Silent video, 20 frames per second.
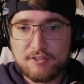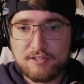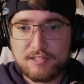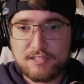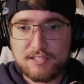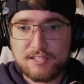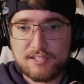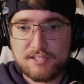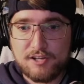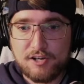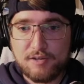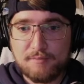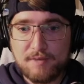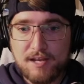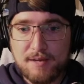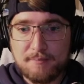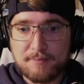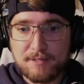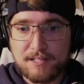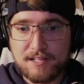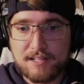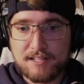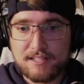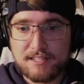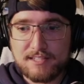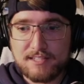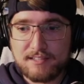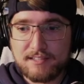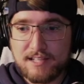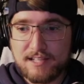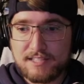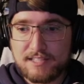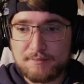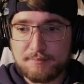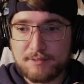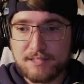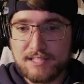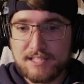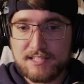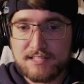the star map and I select a
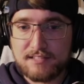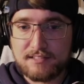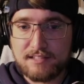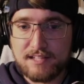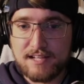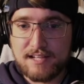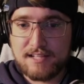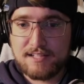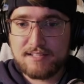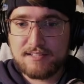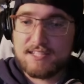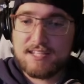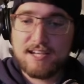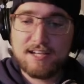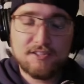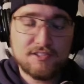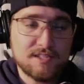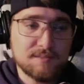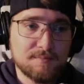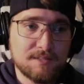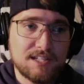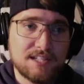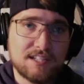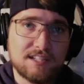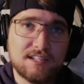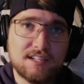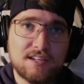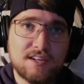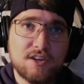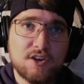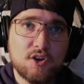place to land, it tells me